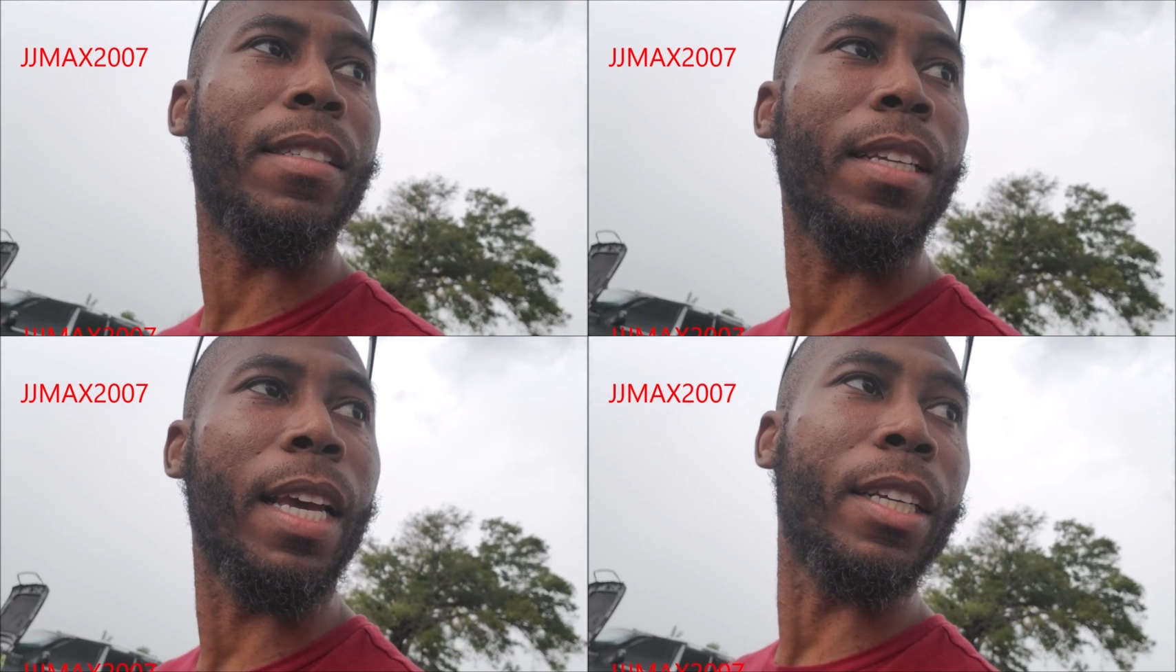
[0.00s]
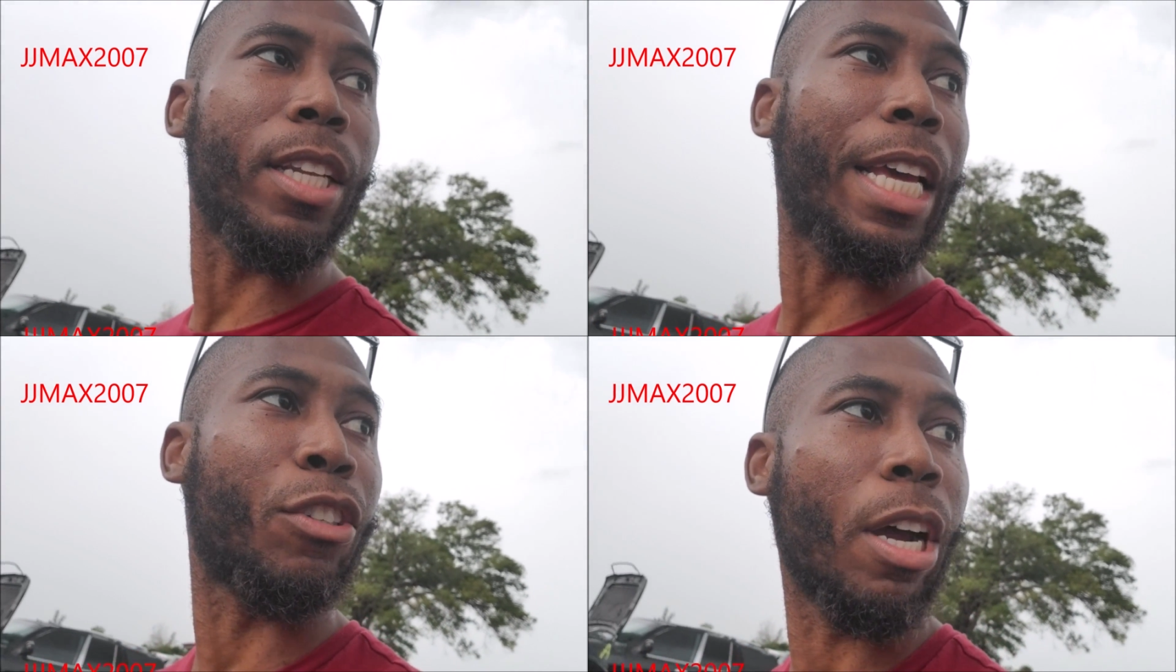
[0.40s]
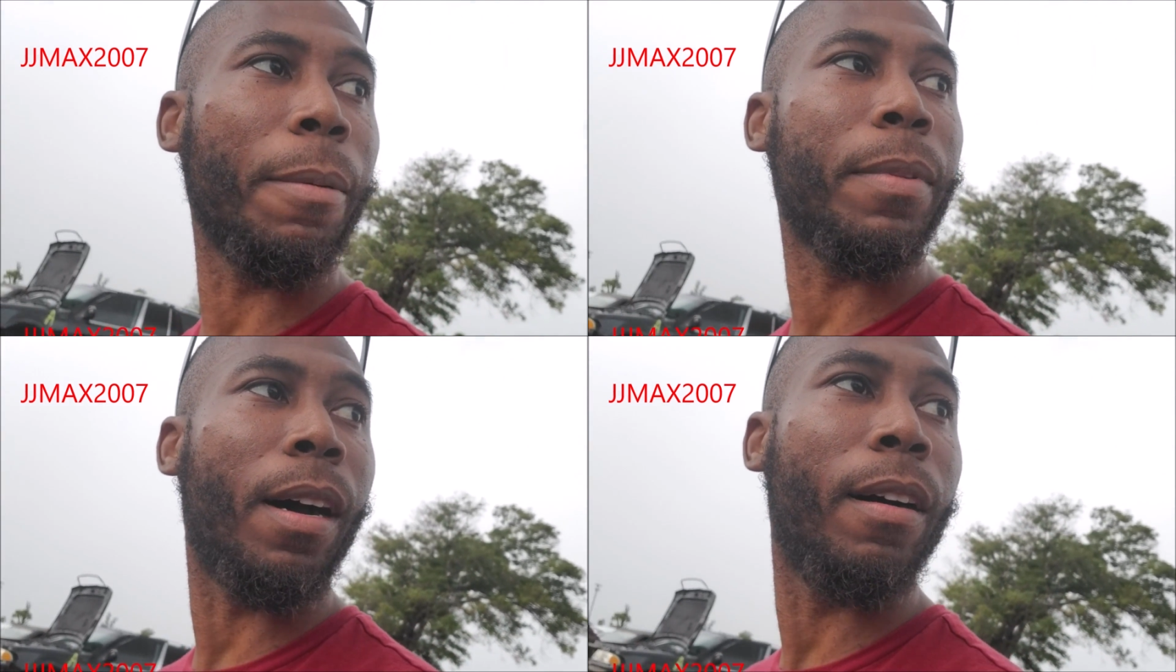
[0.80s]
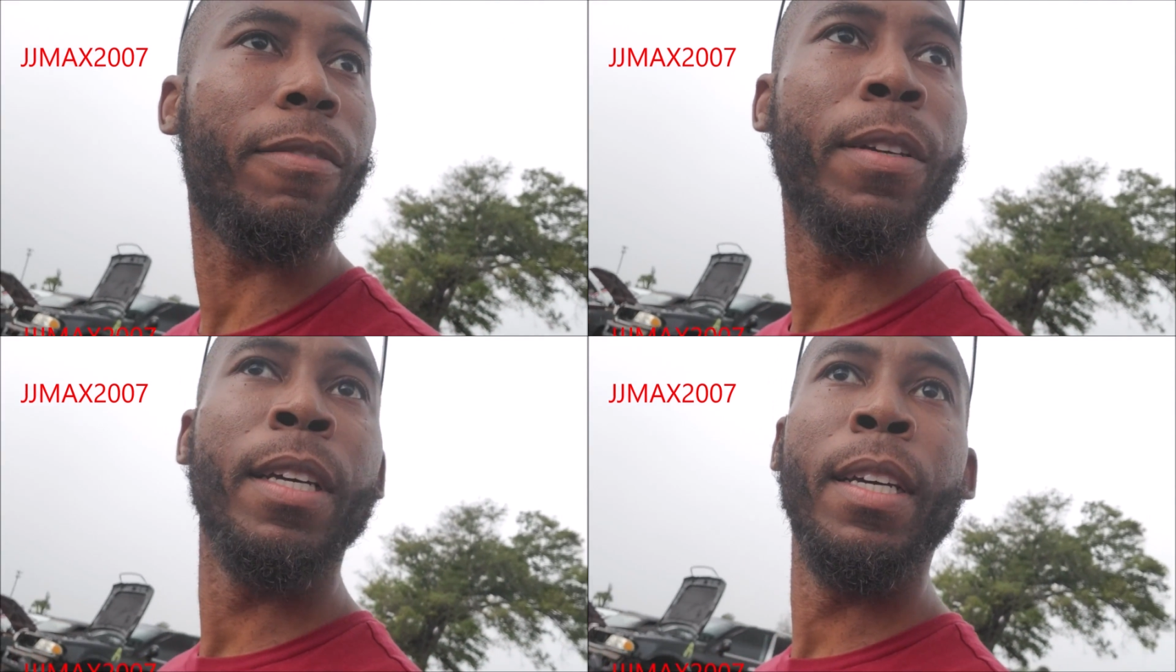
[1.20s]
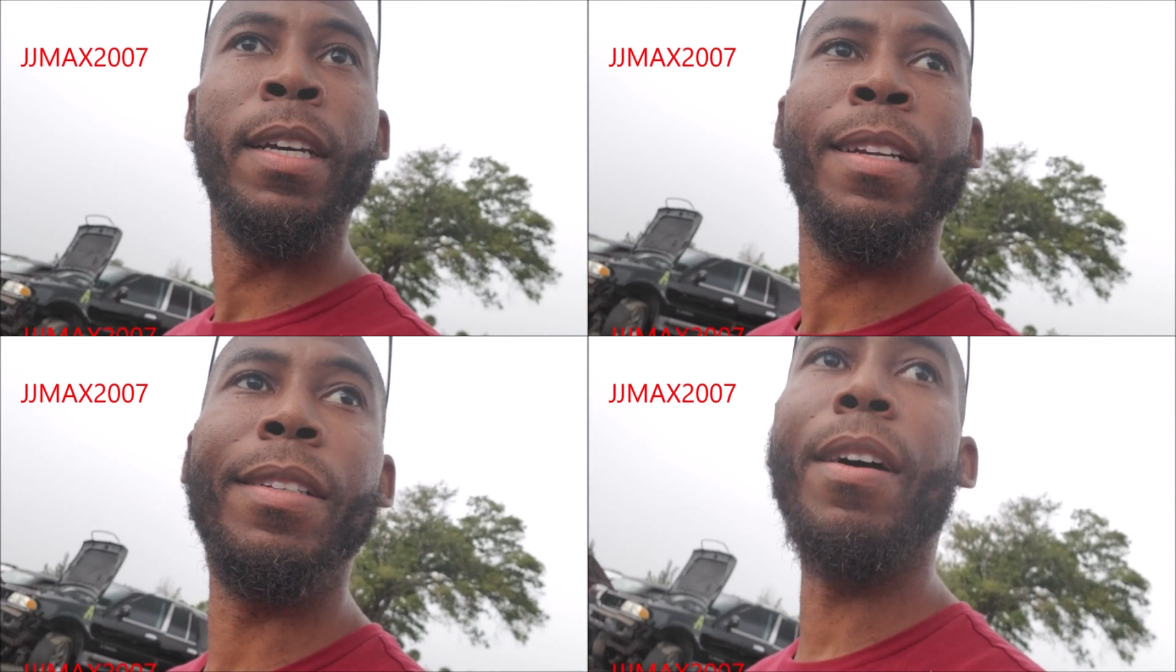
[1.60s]
they dropped off
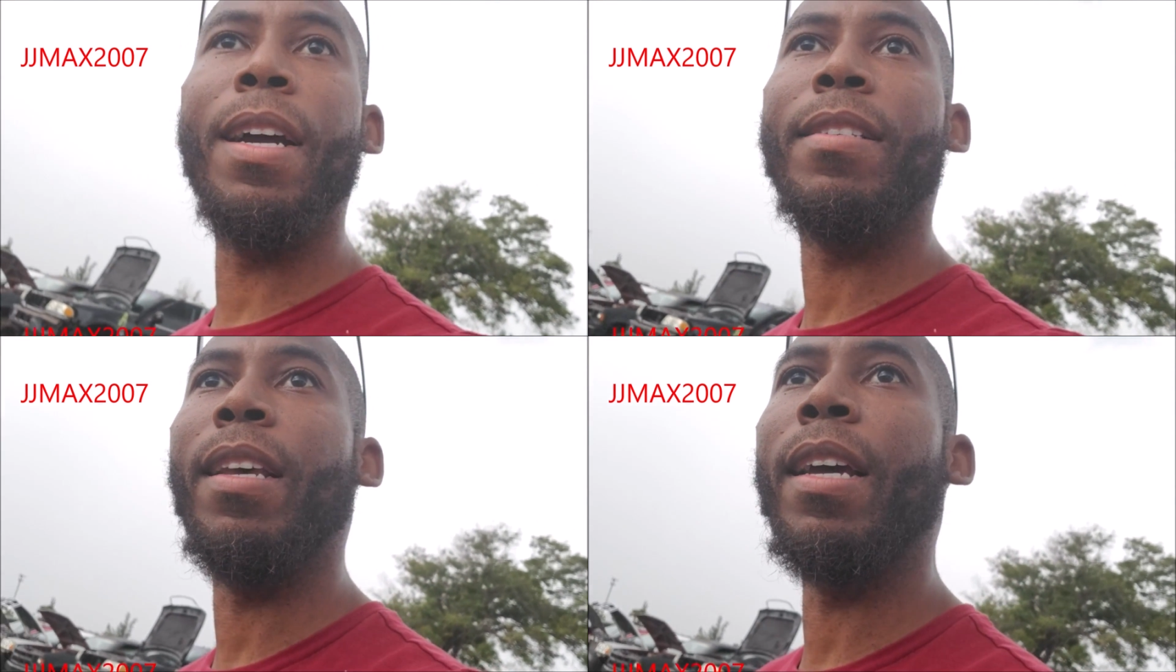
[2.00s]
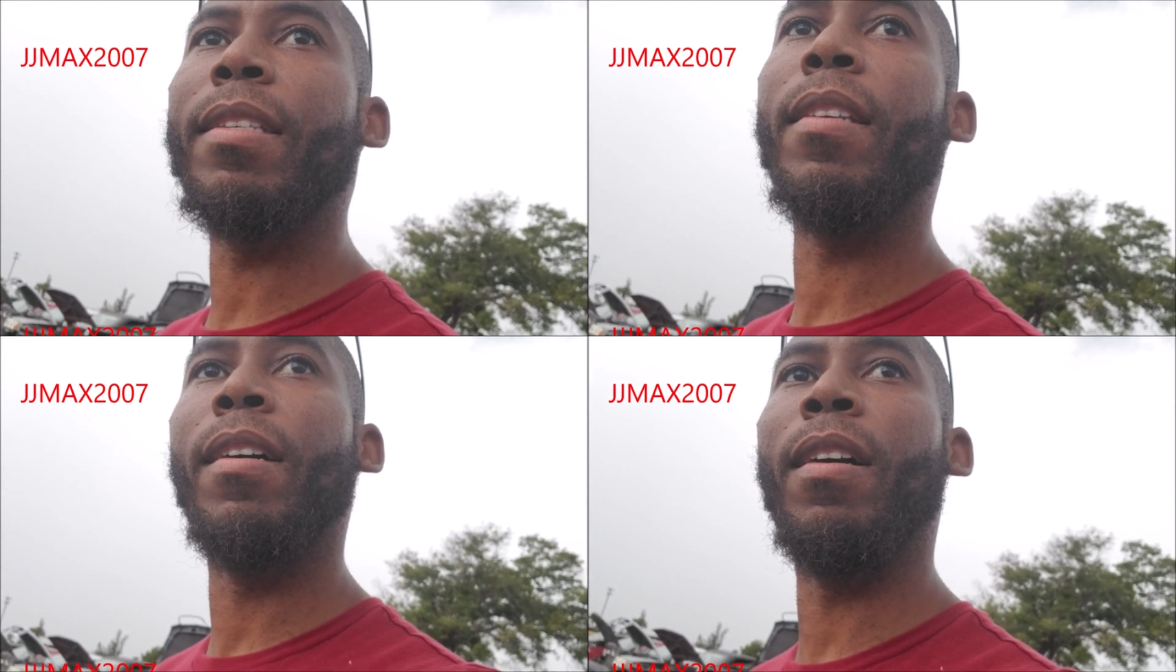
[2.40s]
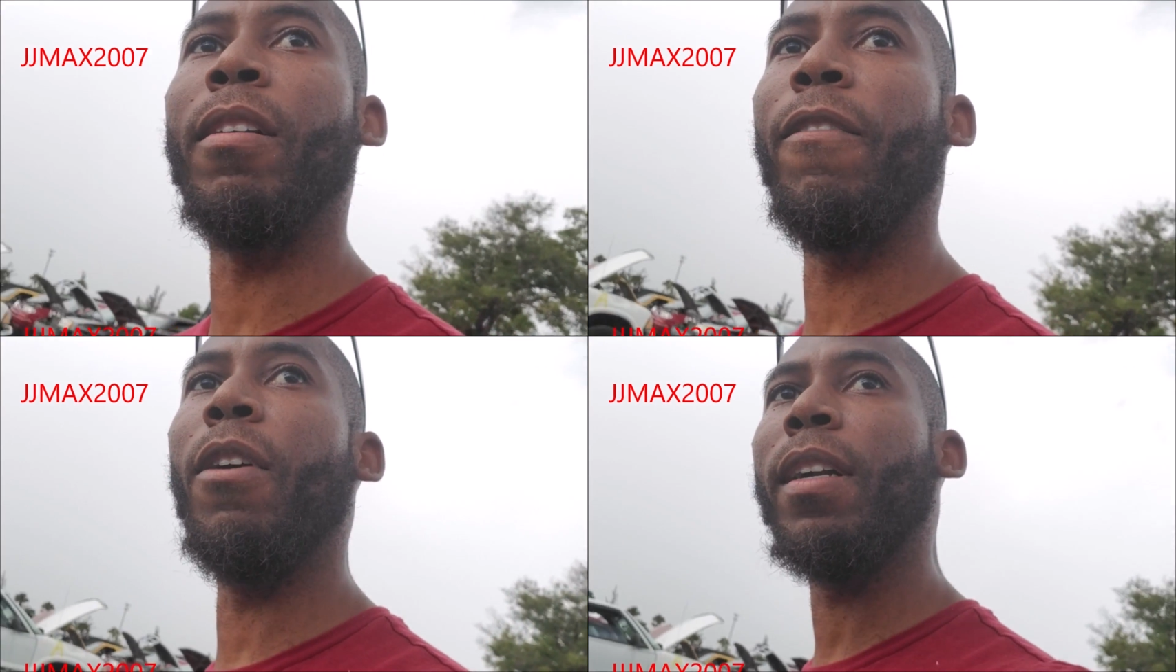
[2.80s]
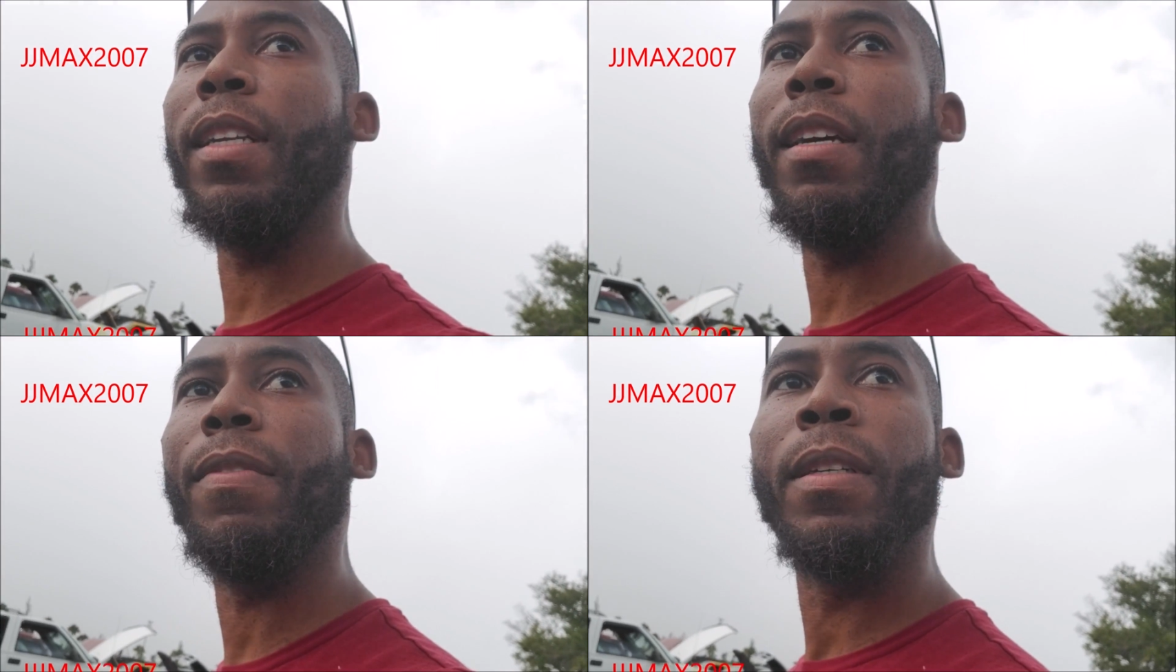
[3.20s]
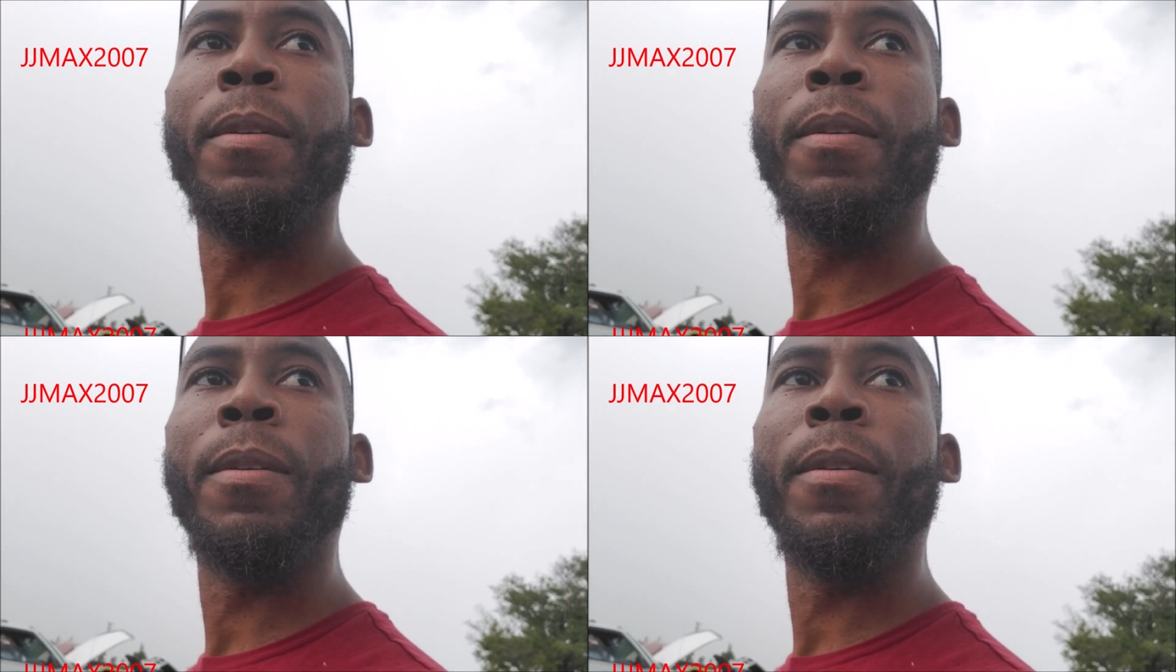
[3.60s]
the RSX on the forklift,